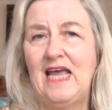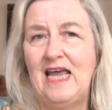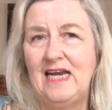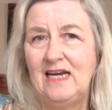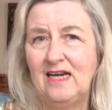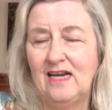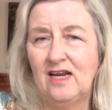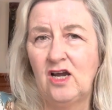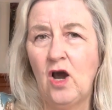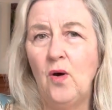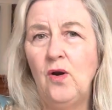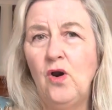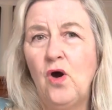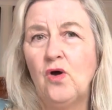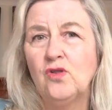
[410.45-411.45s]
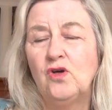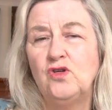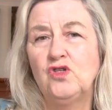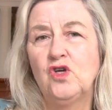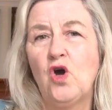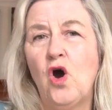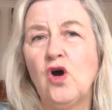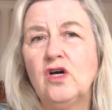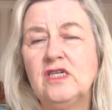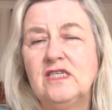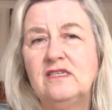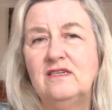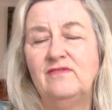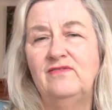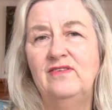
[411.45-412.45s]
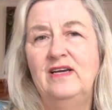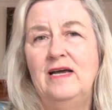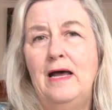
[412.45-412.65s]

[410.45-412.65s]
and go along those cognitive